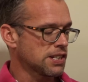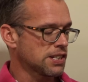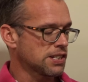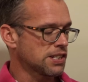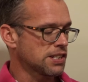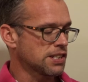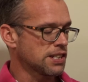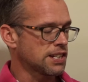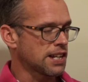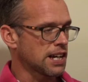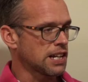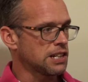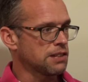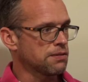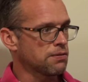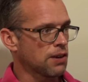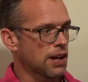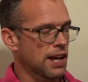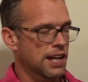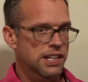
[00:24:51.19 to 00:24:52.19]
This is the Daily
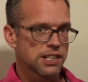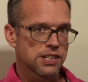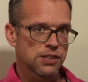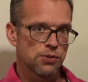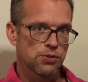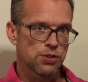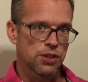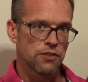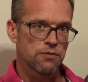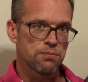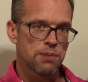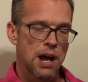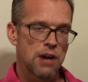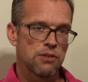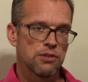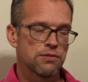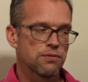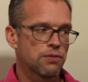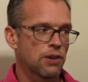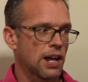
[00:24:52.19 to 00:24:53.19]
Flakes, also have
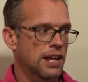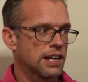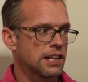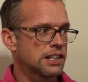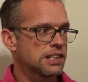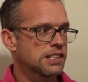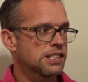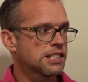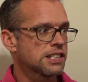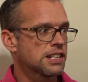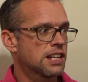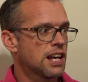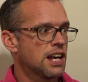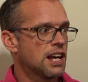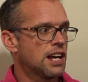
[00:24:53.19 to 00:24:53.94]
Power Flakes,